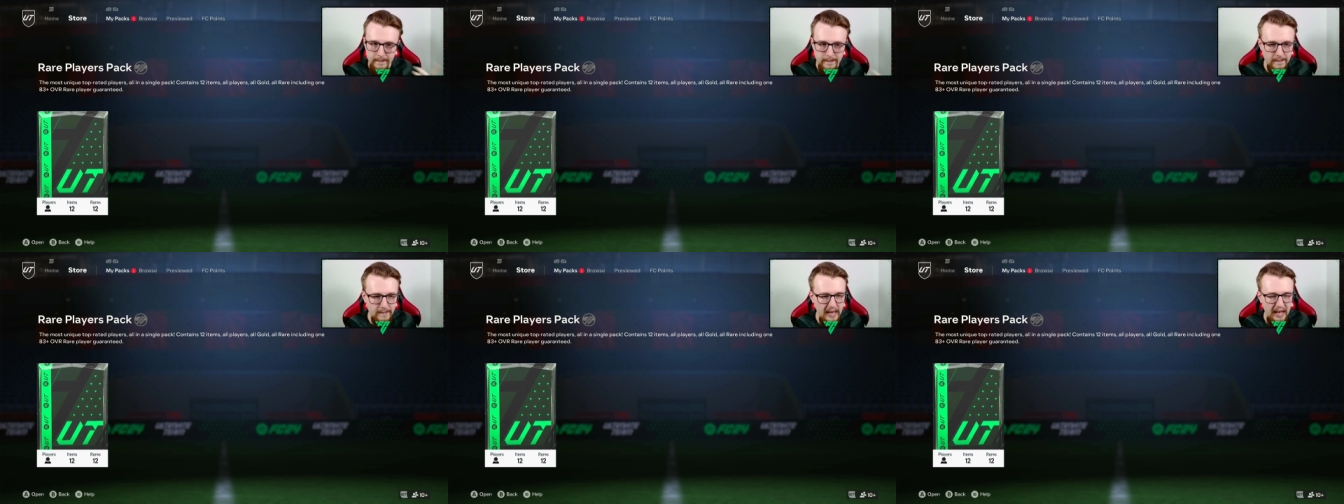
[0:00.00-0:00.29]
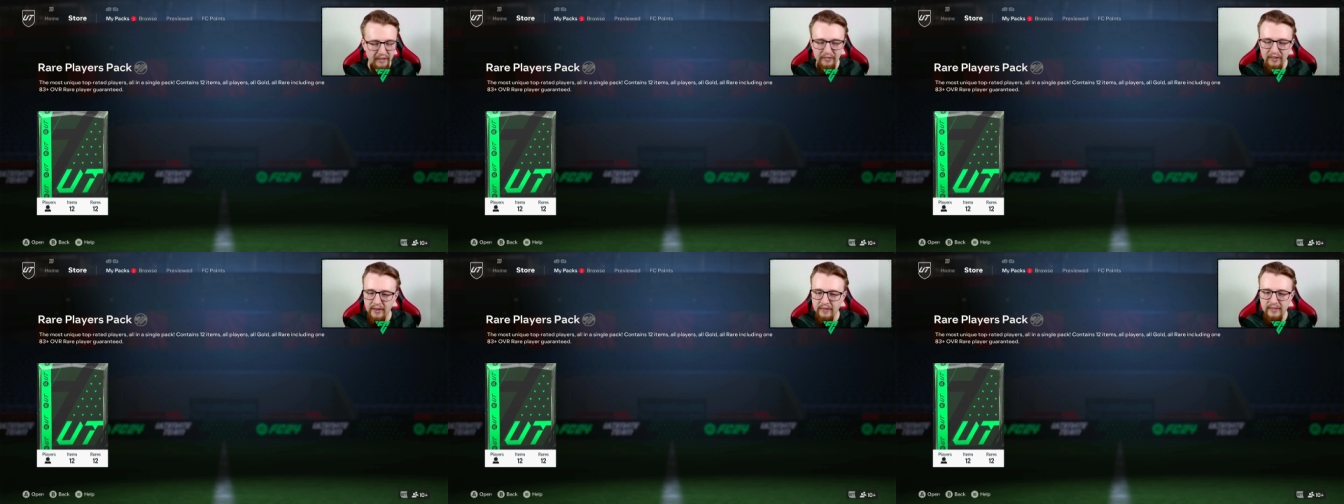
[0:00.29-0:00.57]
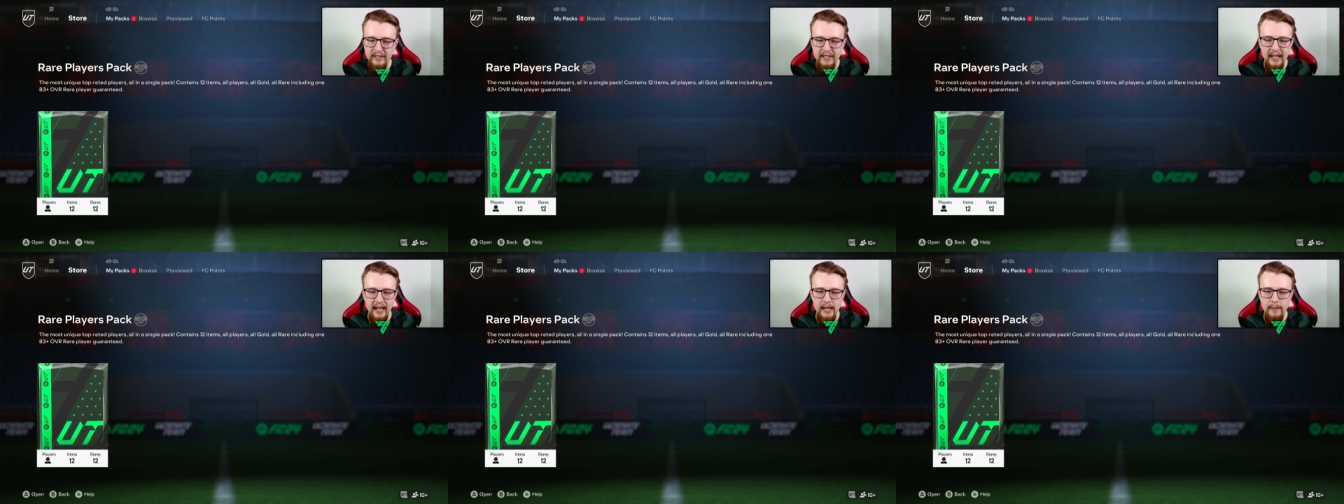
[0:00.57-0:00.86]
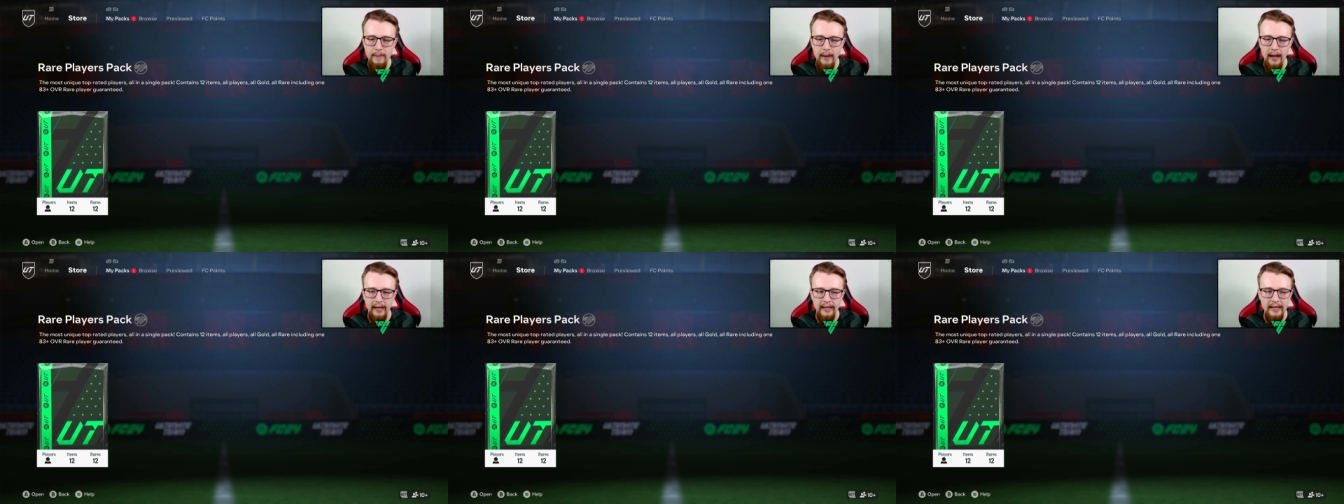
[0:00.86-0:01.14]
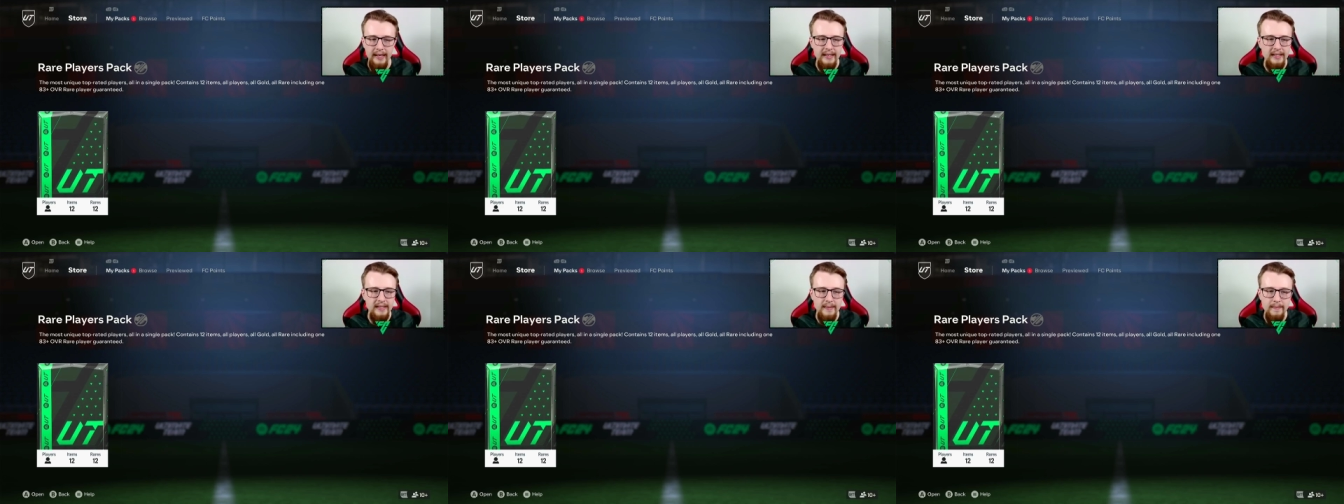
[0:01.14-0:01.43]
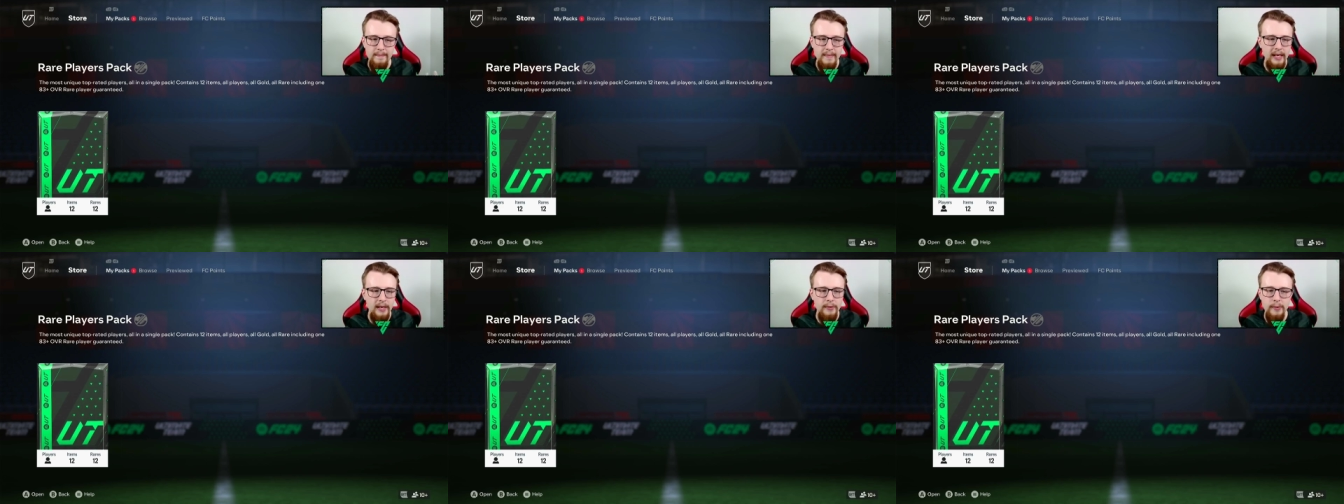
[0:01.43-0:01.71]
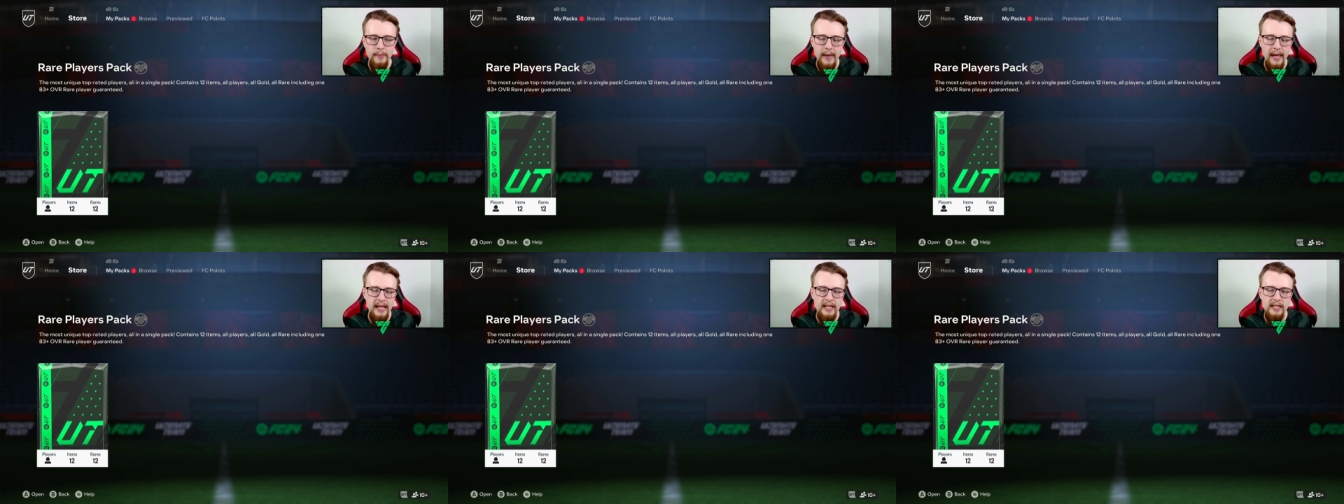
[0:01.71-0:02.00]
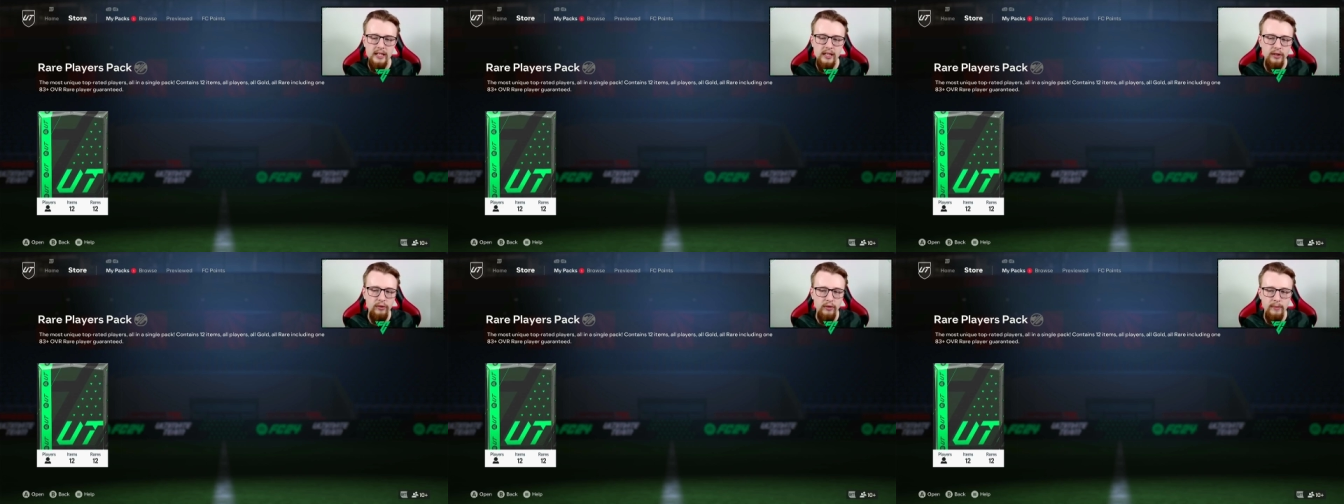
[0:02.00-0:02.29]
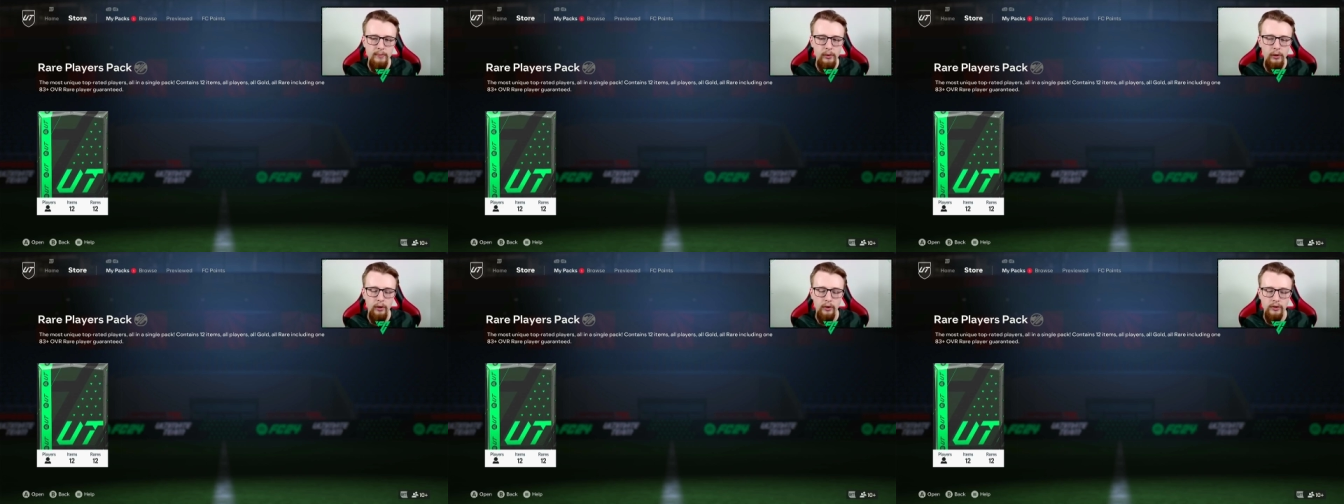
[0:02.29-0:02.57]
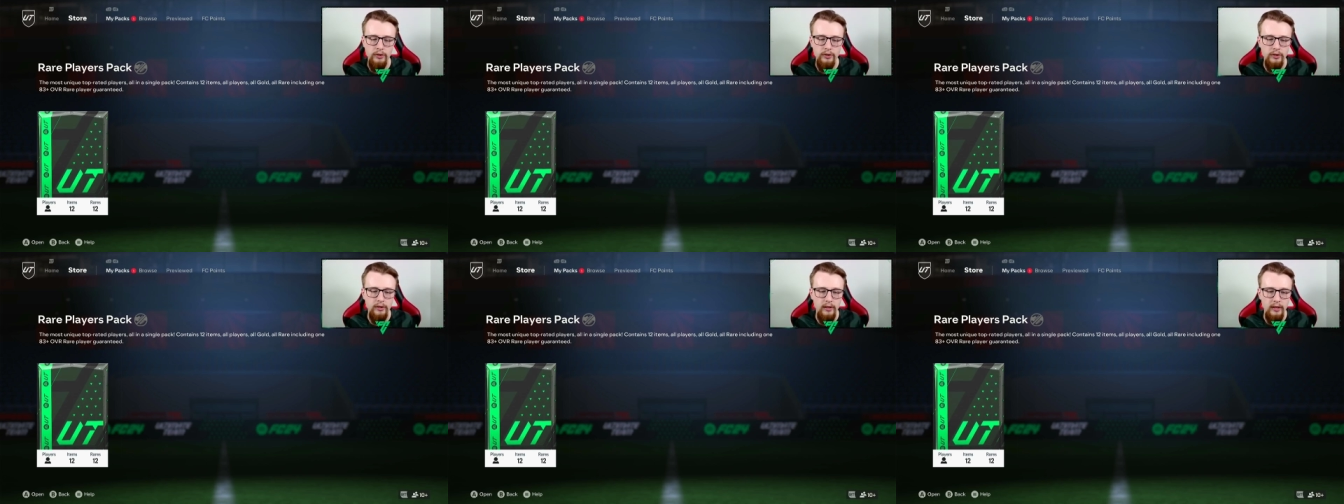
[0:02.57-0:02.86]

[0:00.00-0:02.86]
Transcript: a 50k pack, it's a minimum 83 plus.